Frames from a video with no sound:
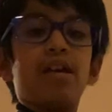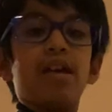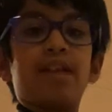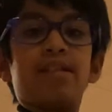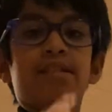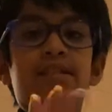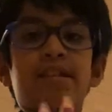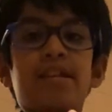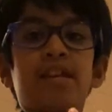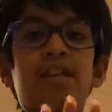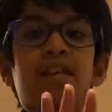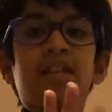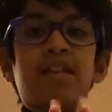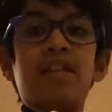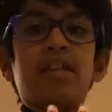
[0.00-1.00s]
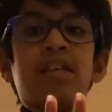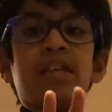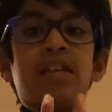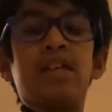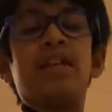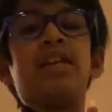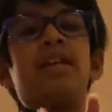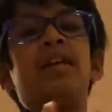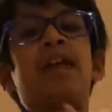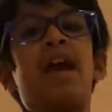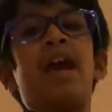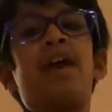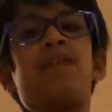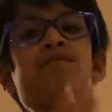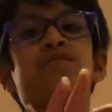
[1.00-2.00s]
it's C, D, E,
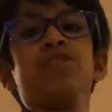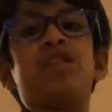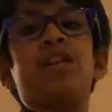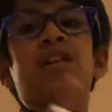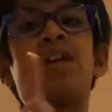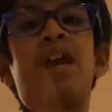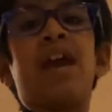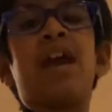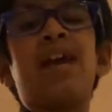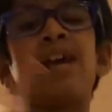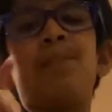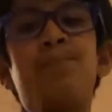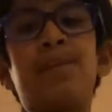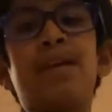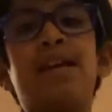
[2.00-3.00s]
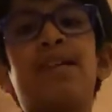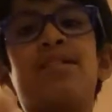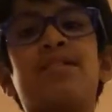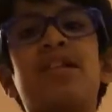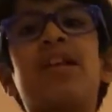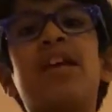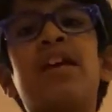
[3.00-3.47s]
F, G, A, B, C.